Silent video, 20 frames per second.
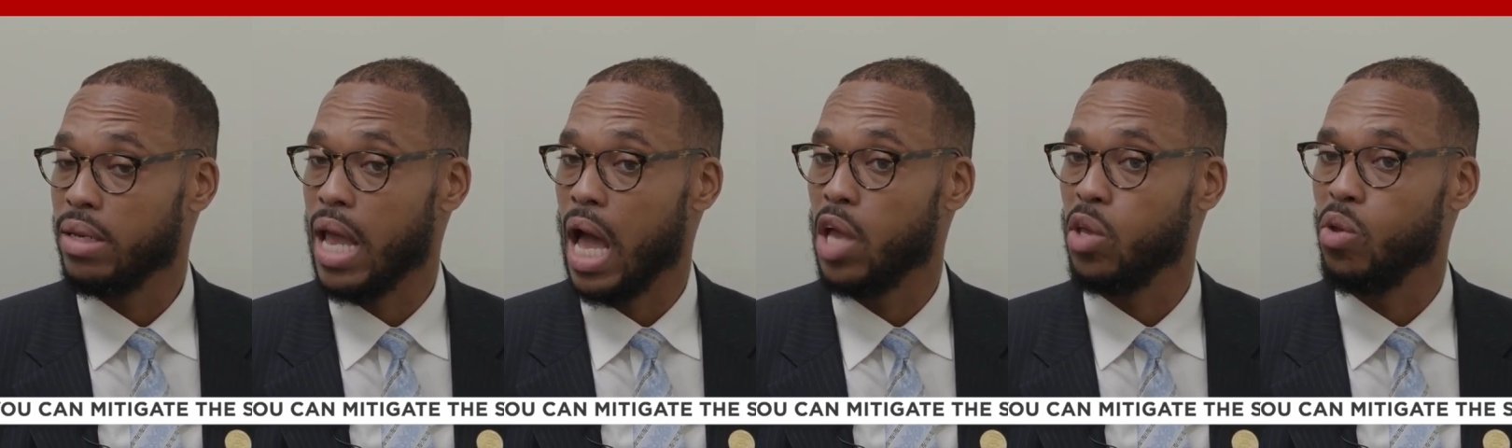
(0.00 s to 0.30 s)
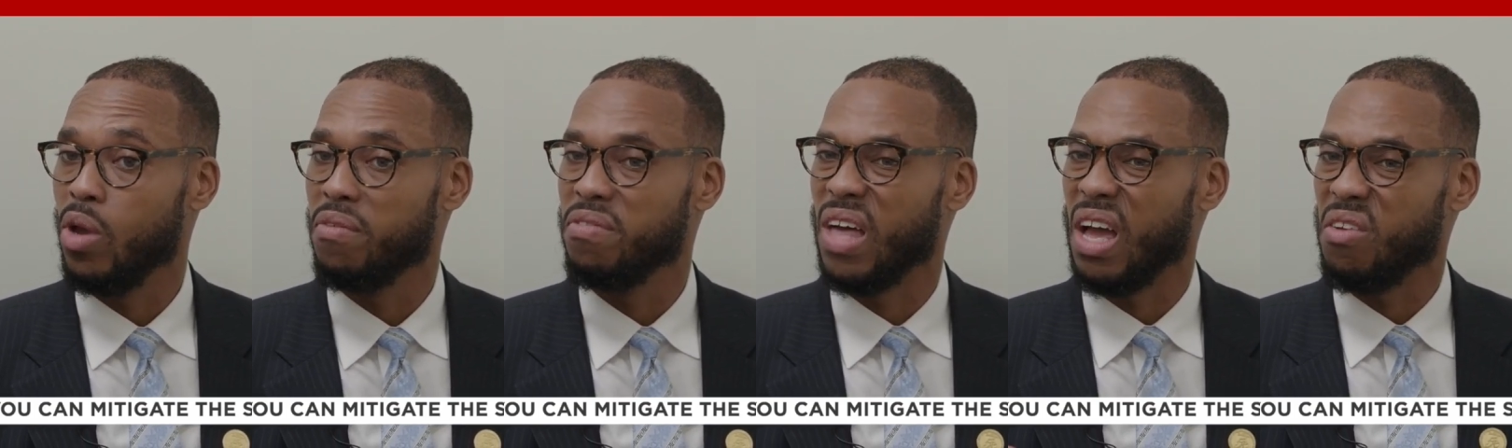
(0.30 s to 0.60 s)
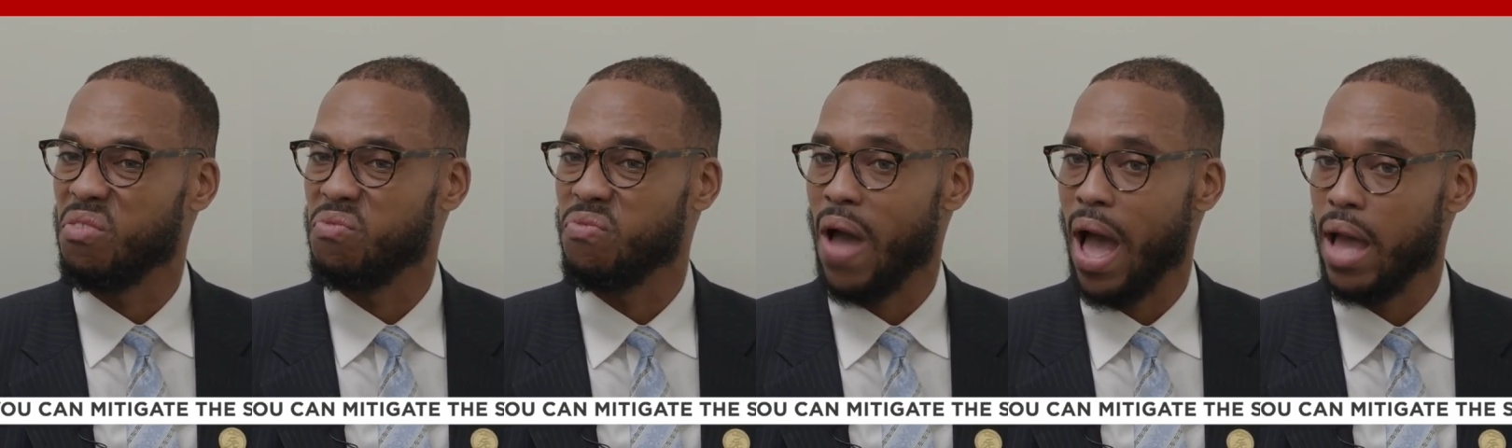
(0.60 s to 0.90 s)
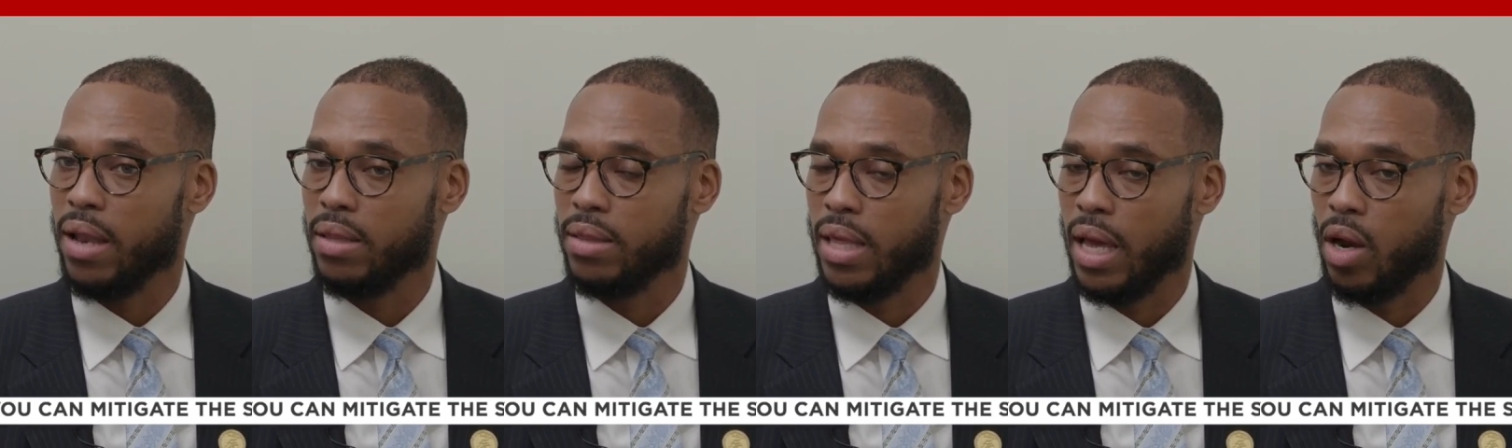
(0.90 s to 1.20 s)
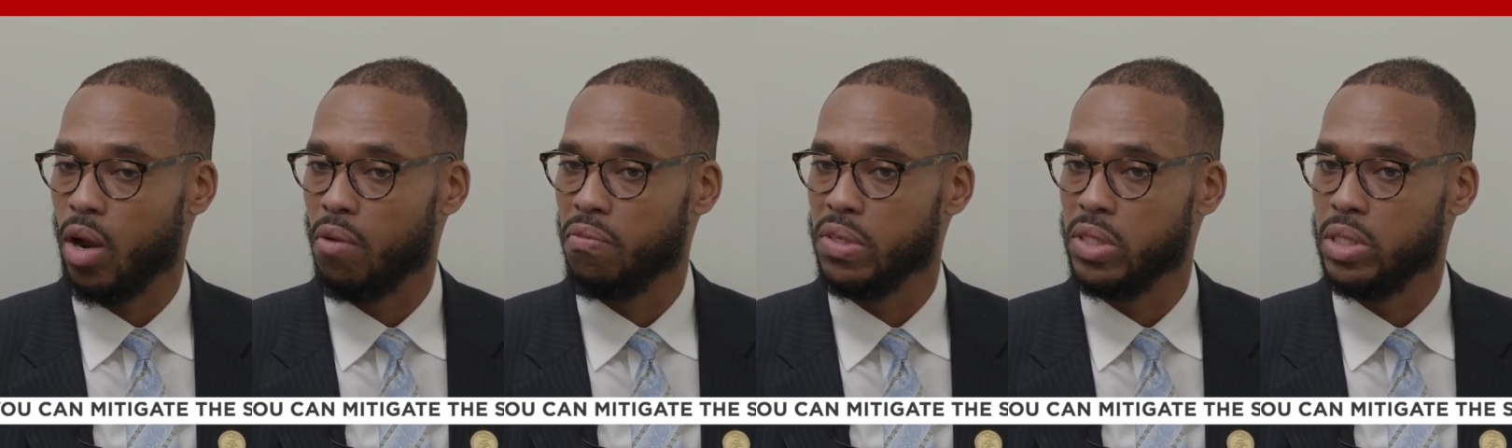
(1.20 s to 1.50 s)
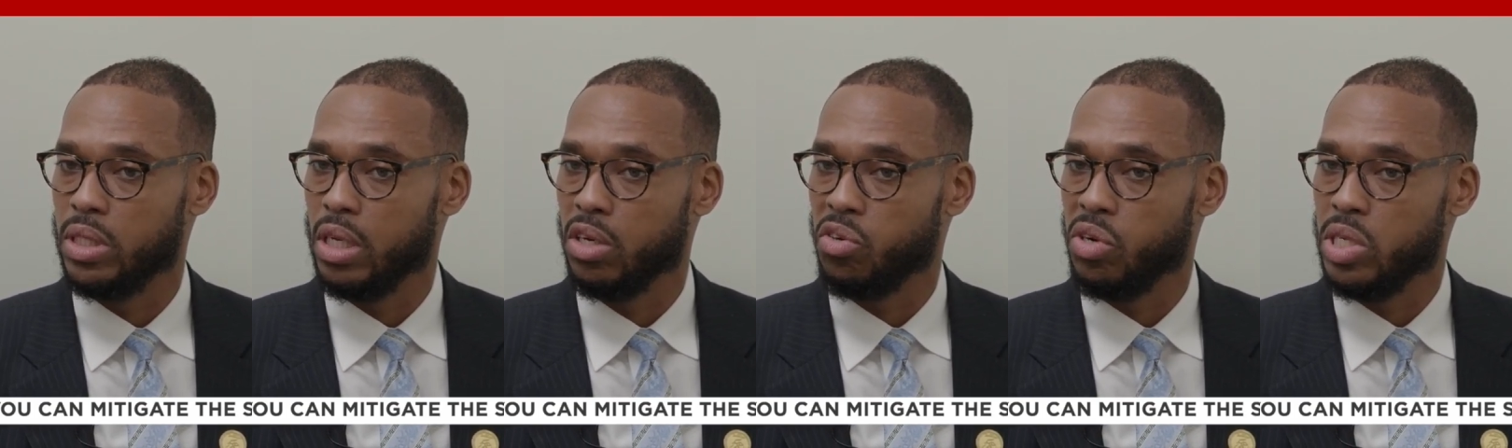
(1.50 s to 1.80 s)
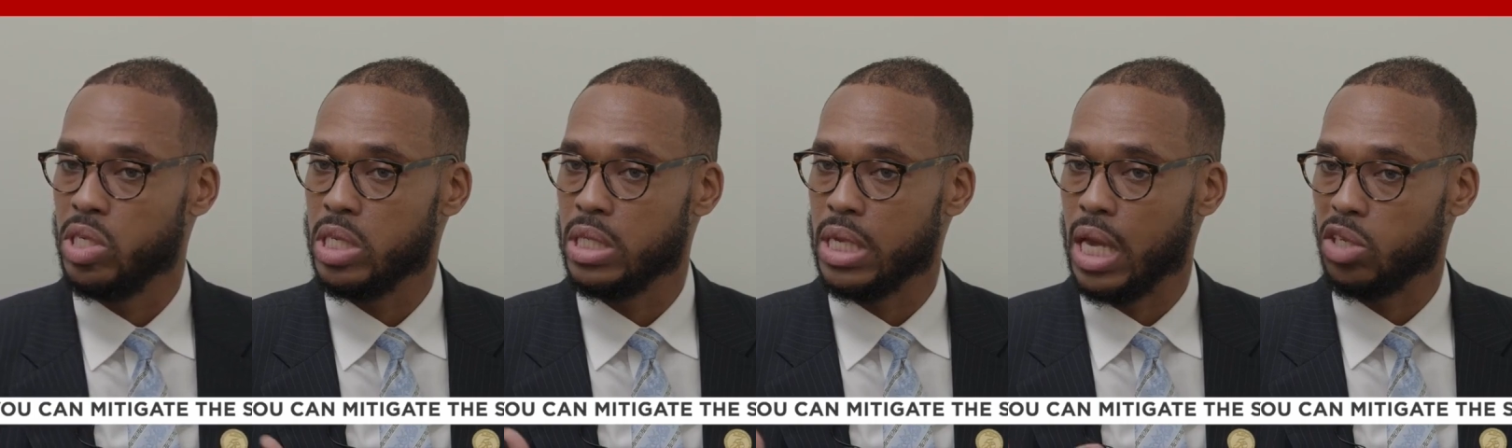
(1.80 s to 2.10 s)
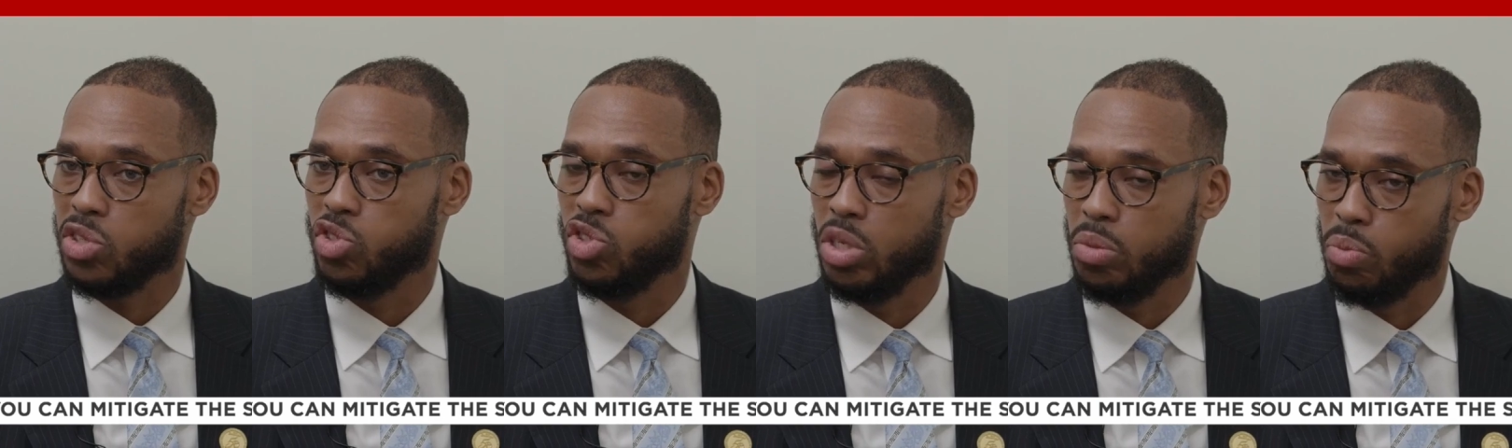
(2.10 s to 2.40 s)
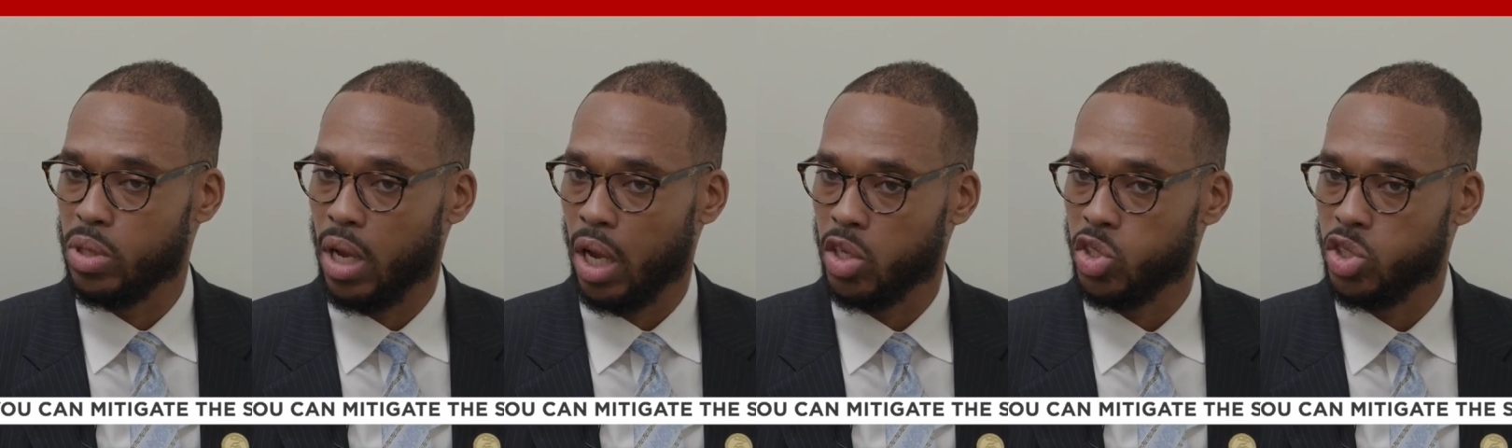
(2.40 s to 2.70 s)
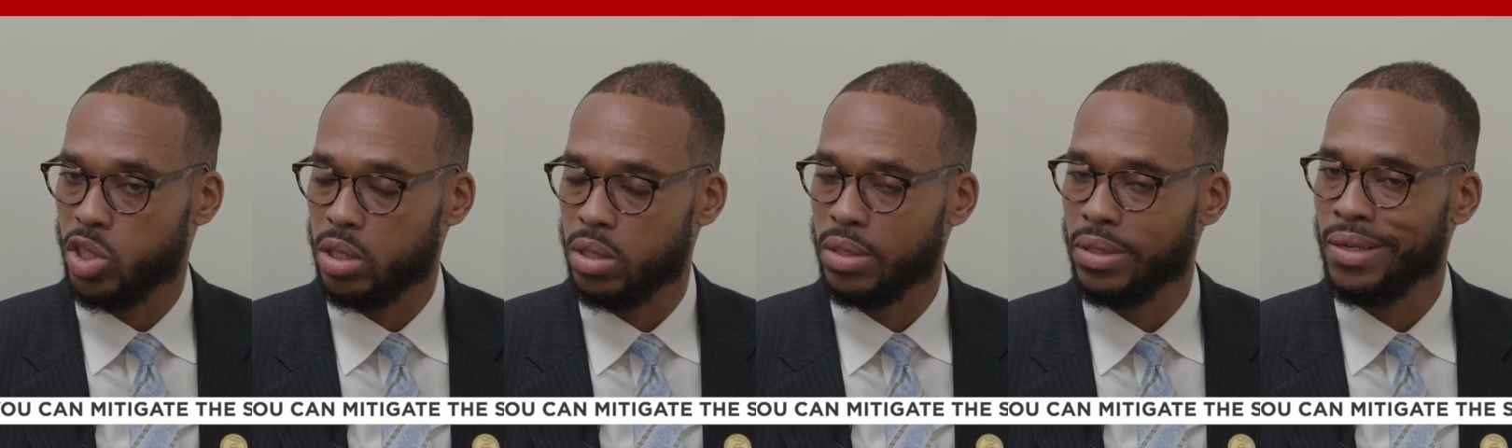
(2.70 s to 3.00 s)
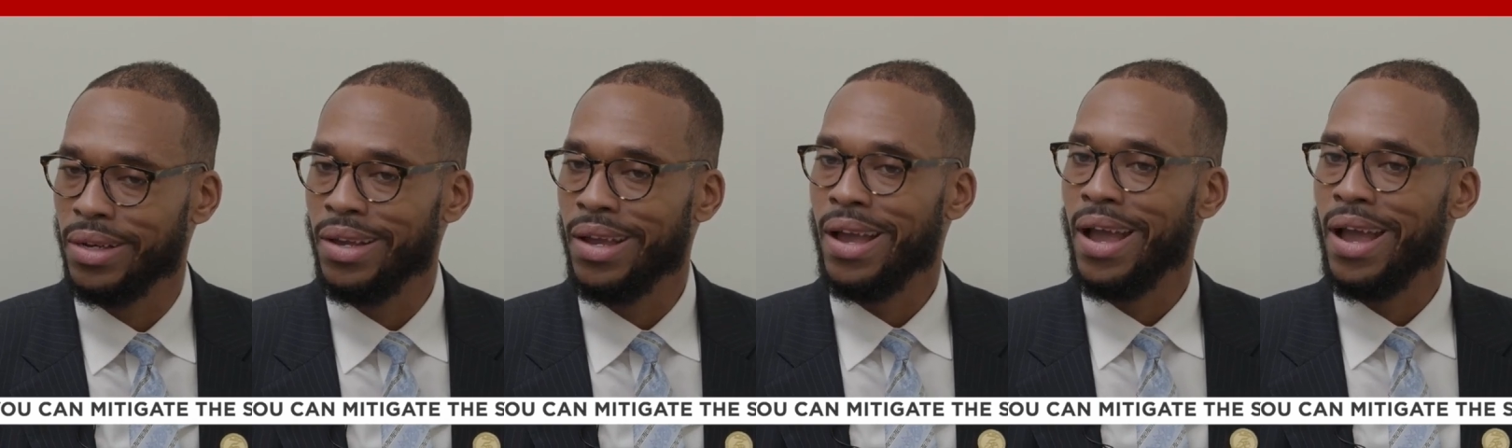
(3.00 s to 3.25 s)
now you have that fat that obviously increases estrogen production,